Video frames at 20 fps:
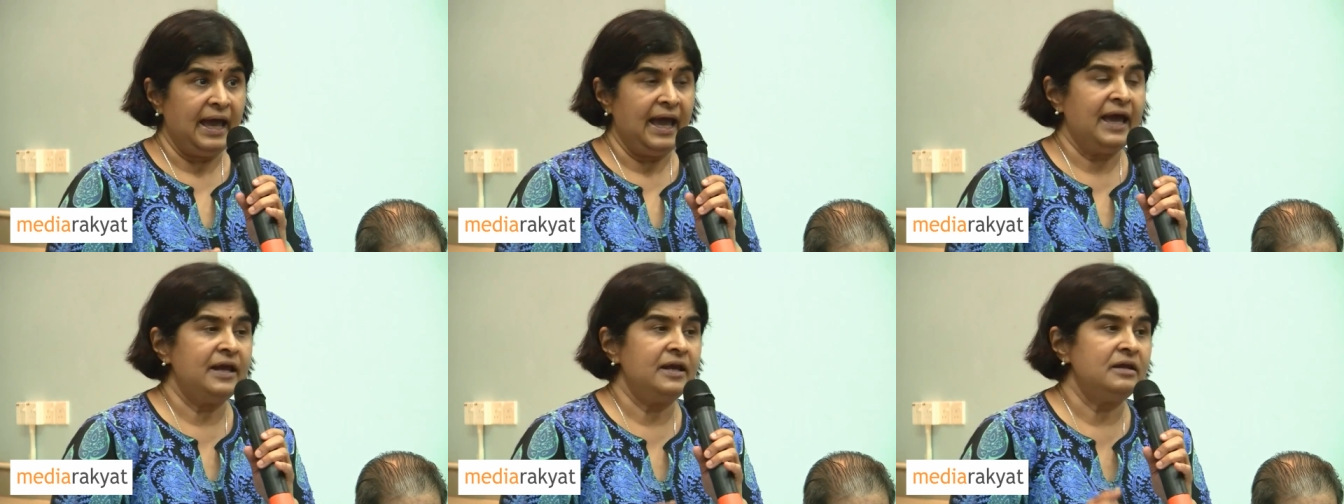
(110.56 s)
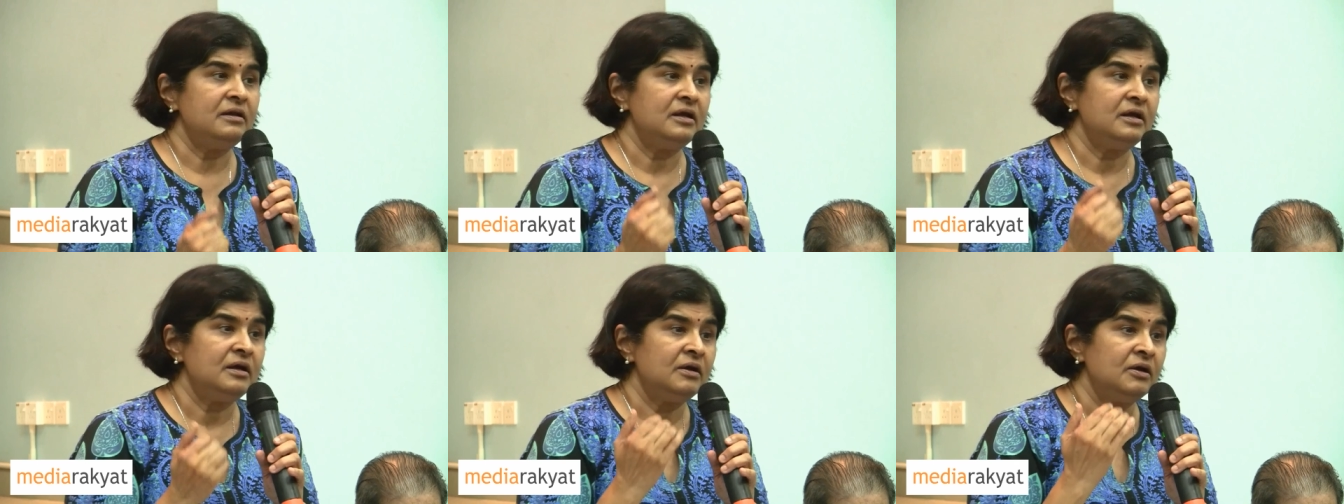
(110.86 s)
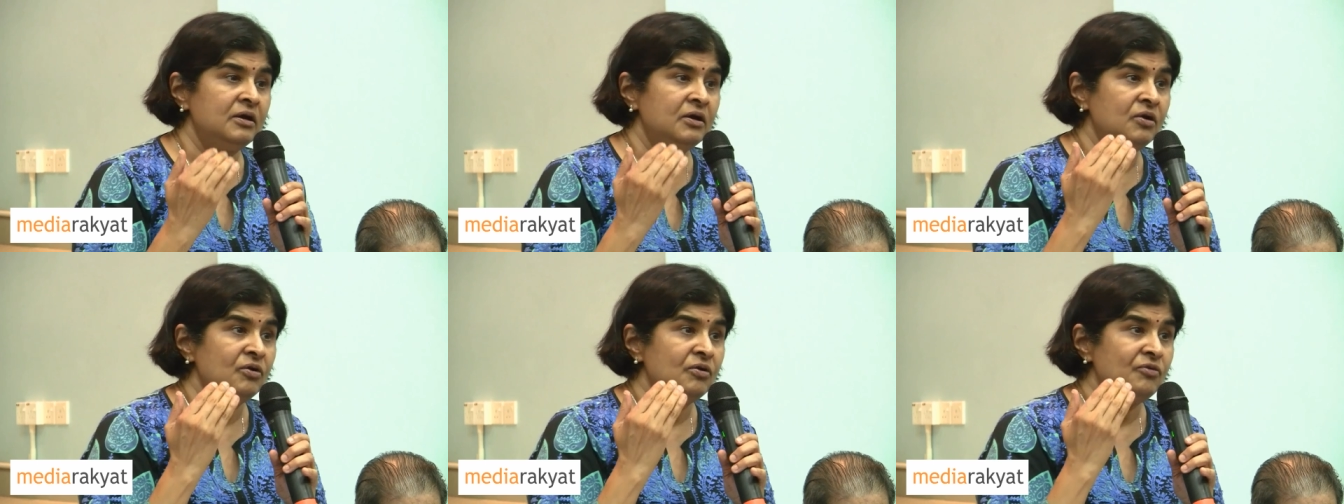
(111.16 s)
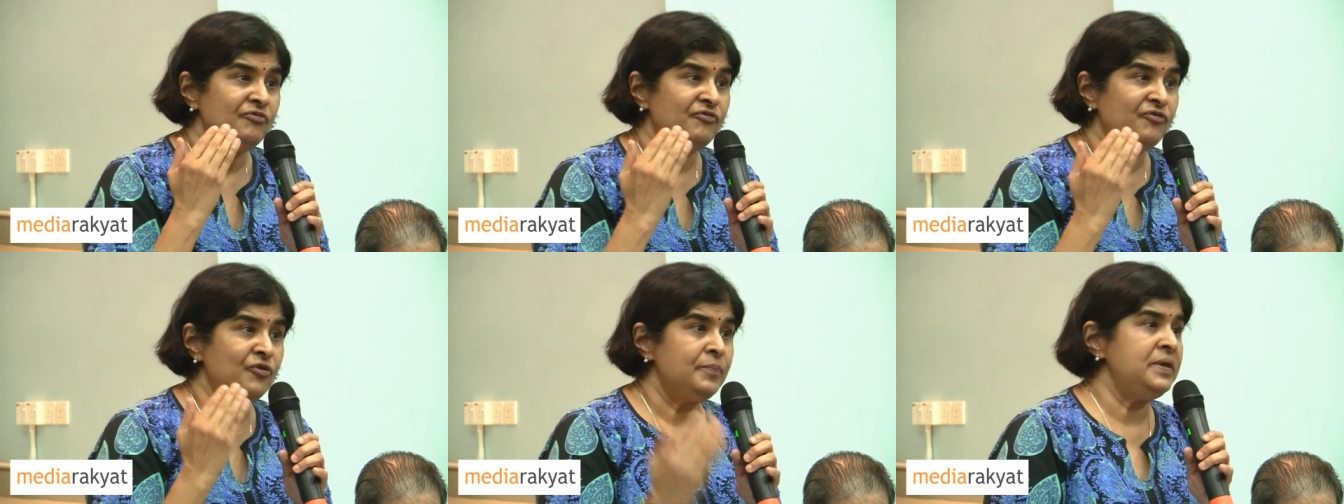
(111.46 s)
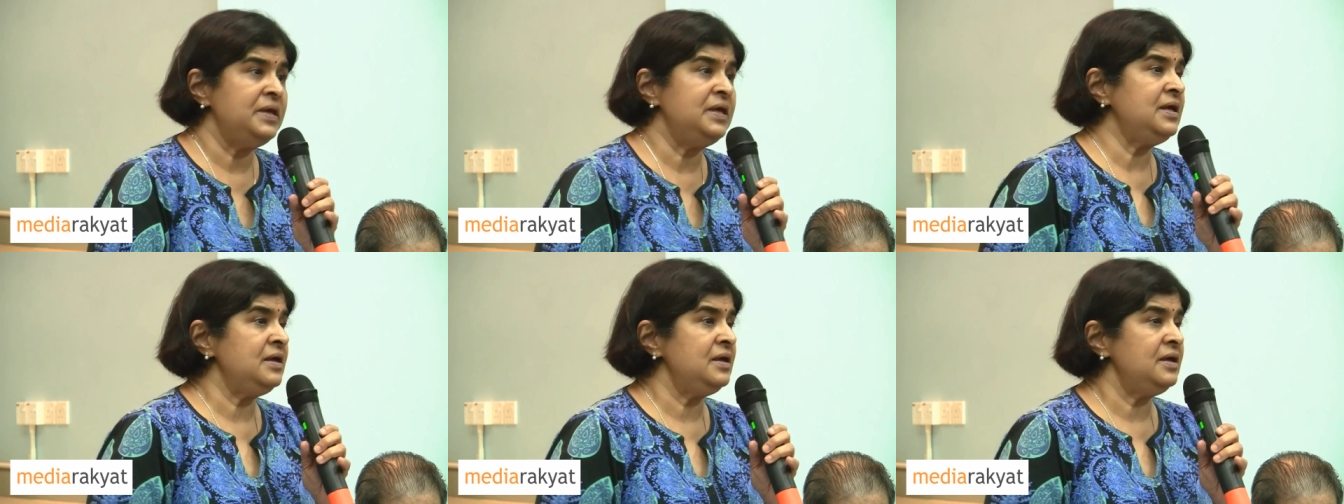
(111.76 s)
And for
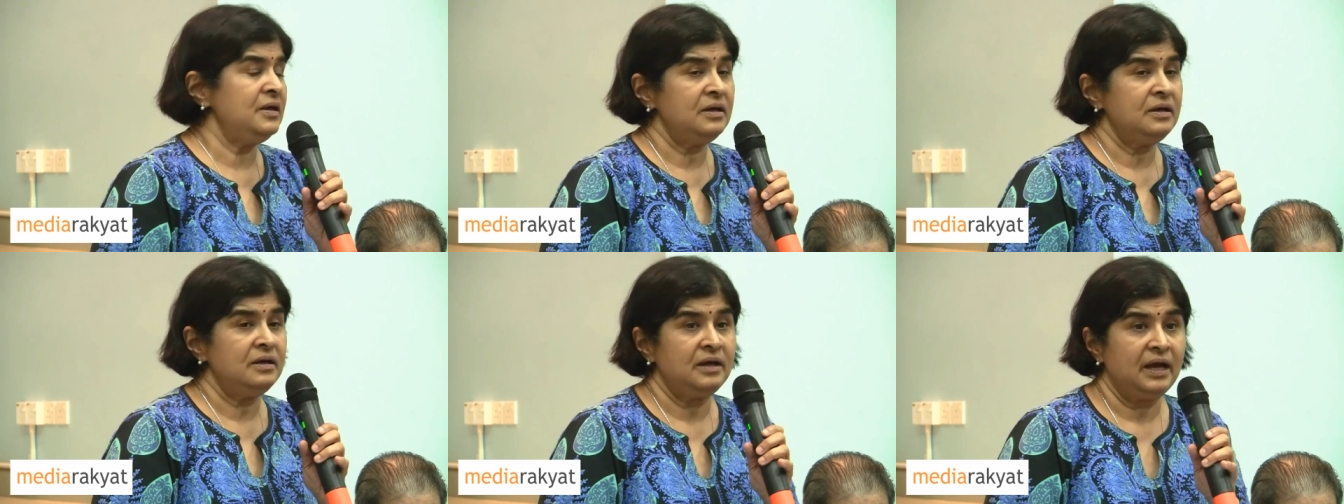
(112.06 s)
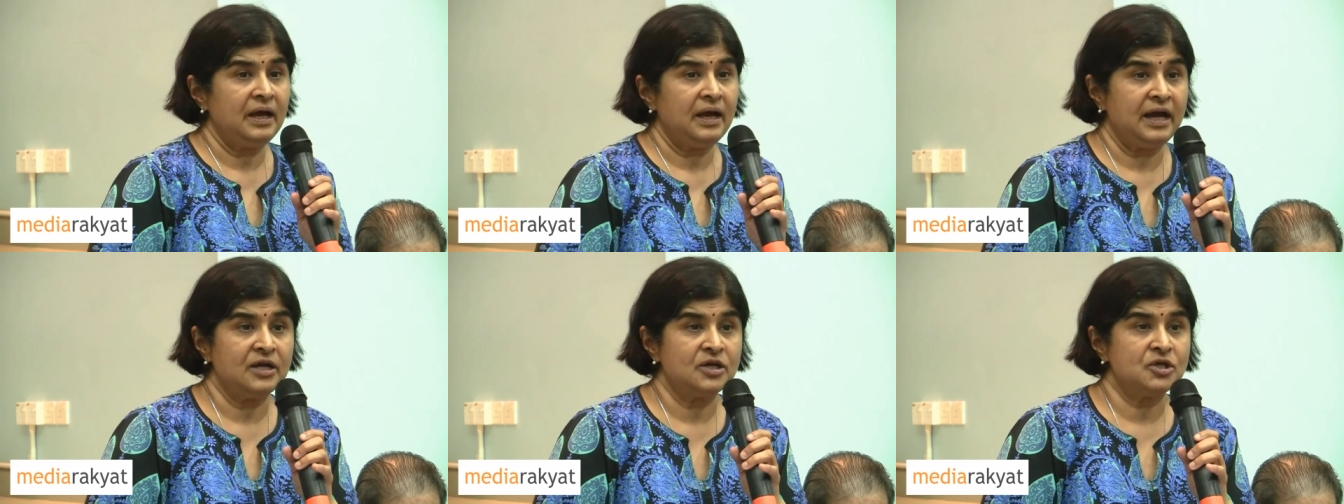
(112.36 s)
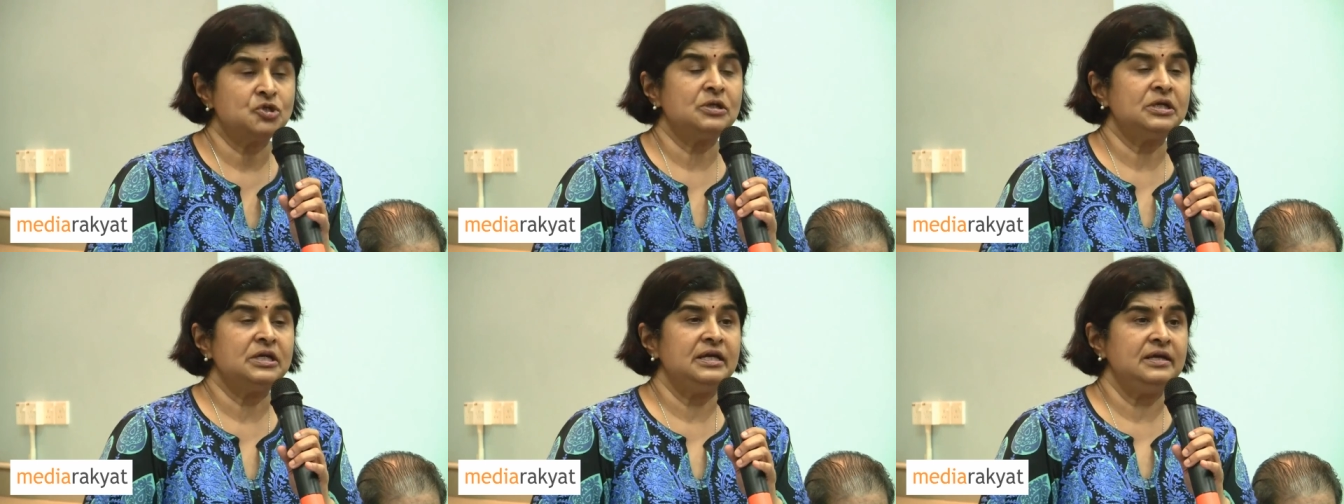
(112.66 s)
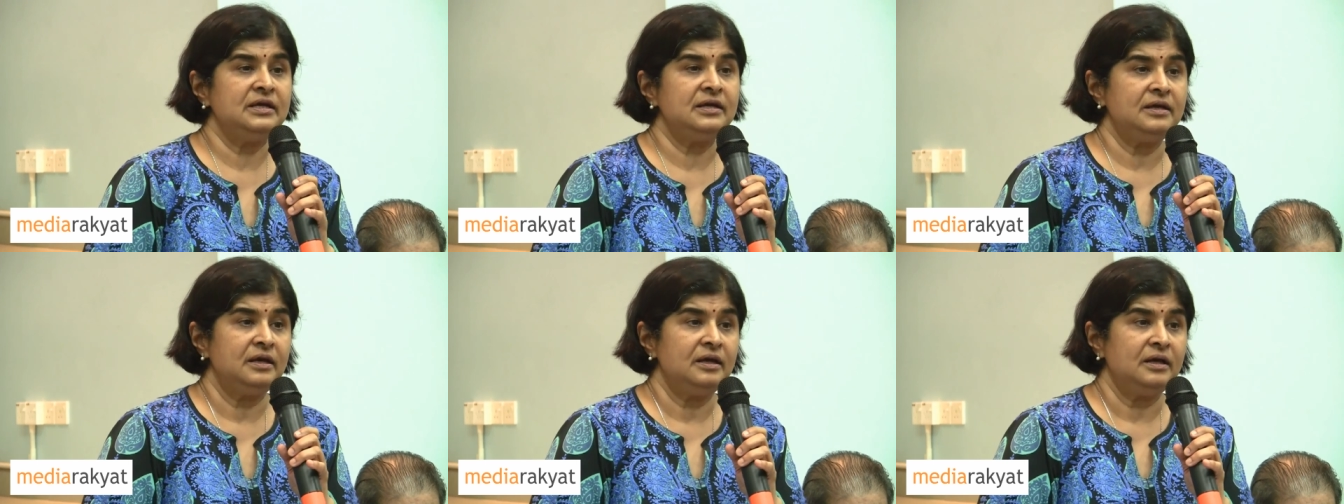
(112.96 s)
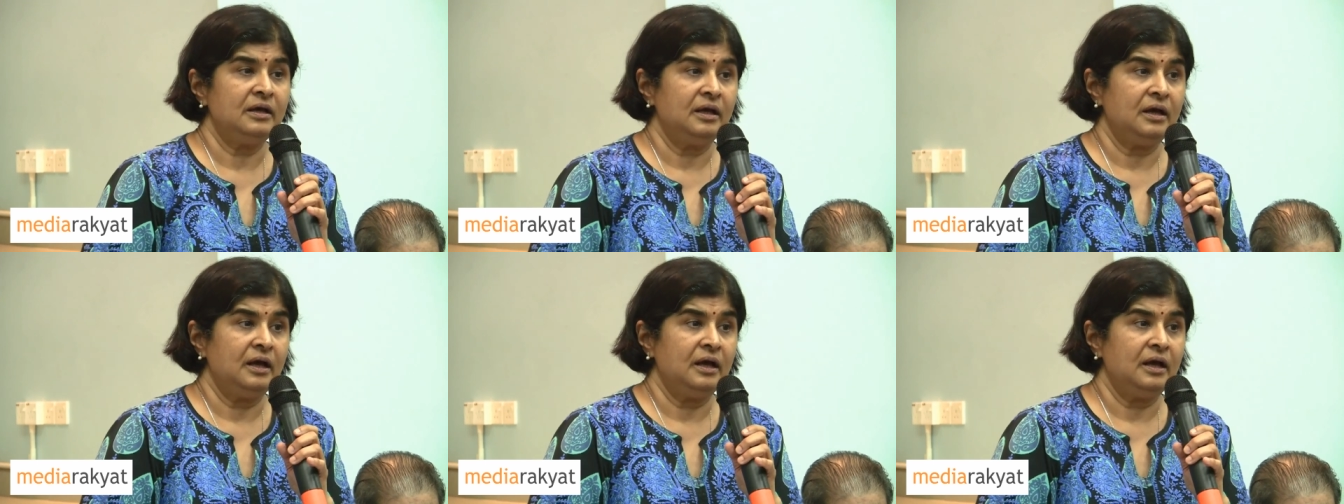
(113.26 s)
me, actually,